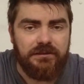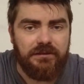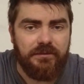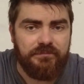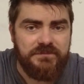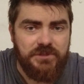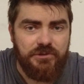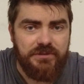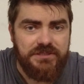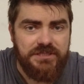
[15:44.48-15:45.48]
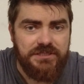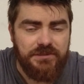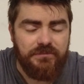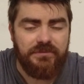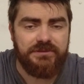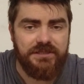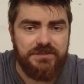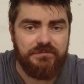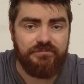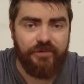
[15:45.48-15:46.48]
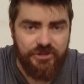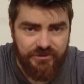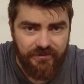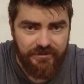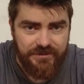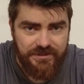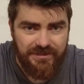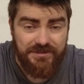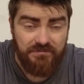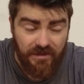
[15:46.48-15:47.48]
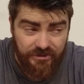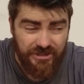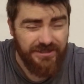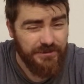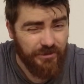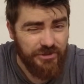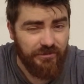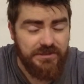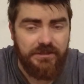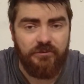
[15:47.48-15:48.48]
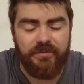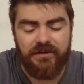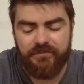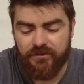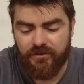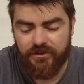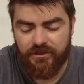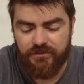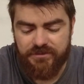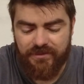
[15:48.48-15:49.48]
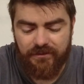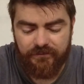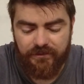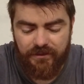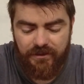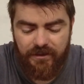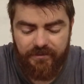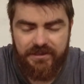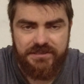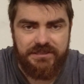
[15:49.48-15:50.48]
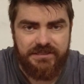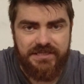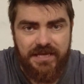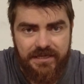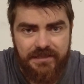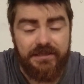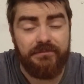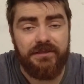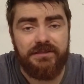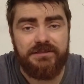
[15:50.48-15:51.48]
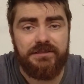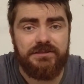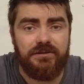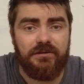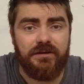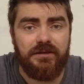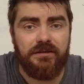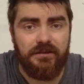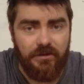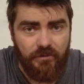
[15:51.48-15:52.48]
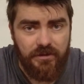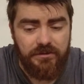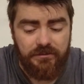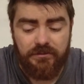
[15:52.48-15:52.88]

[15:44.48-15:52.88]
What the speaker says: your cooling system doesn't pressurise as much. It does pressurise a little bit, but not a huge amount. And because it does that, it means it's got a lower,